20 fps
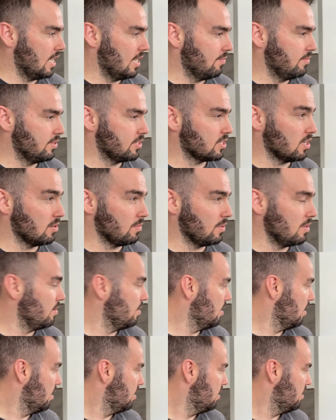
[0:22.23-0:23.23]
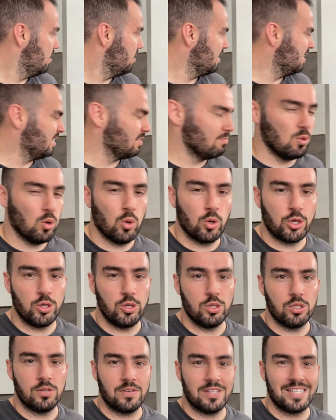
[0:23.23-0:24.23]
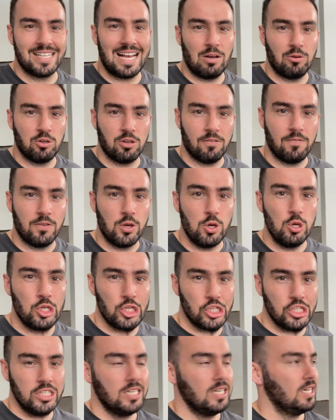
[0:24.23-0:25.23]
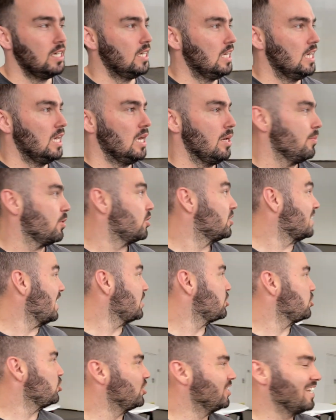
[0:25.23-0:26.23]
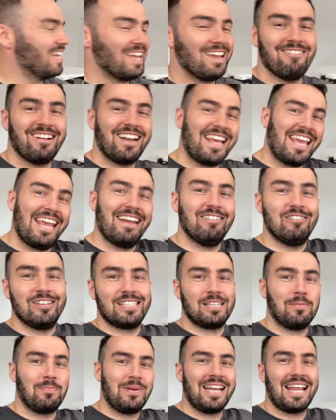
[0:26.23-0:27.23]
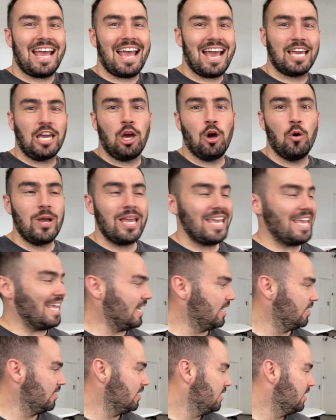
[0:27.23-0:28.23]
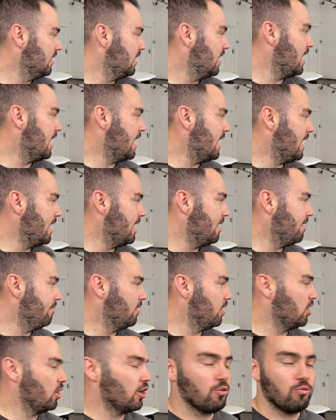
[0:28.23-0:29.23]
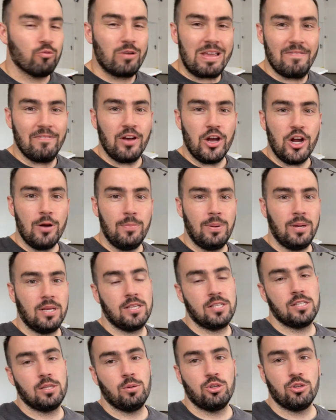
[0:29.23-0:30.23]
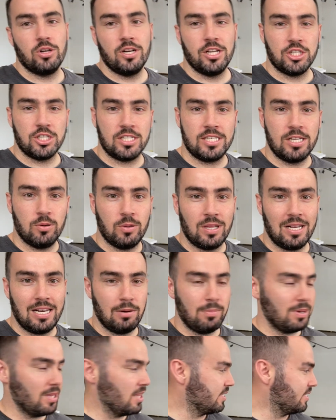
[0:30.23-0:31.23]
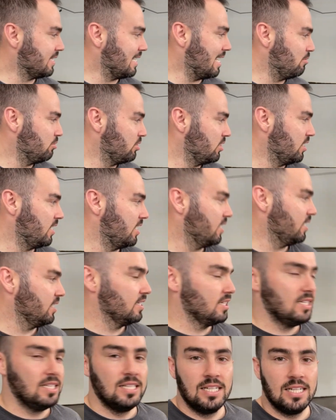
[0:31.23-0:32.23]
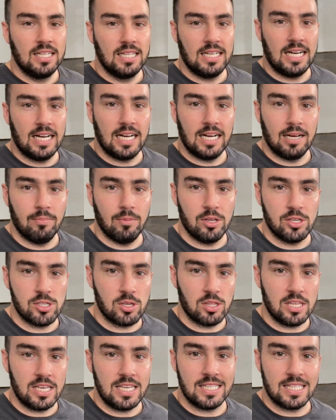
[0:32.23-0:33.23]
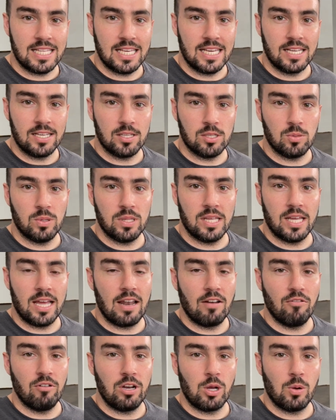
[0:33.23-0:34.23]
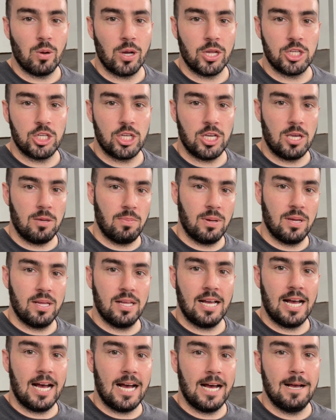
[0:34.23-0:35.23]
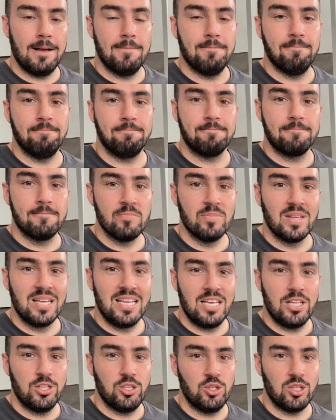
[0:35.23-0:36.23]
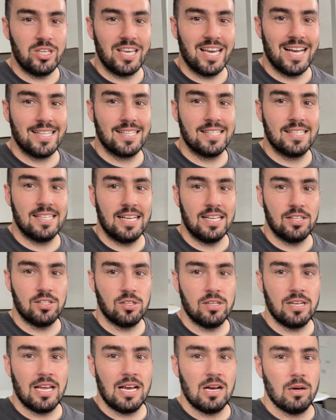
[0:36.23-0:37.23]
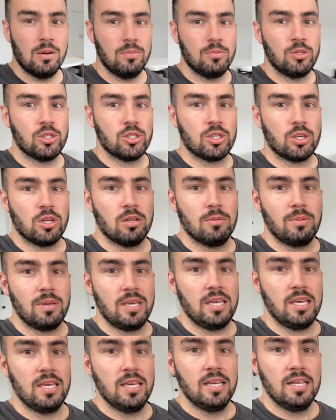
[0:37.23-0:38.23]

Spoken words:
It's going to be more use of sound diffusion. Because as you can hear in here, it's a bit echoey. A lot of reverb, so we're trying to just deal with a little bit of the sound in here. So these things were then really quite cheap to get, and so now I'm just going to be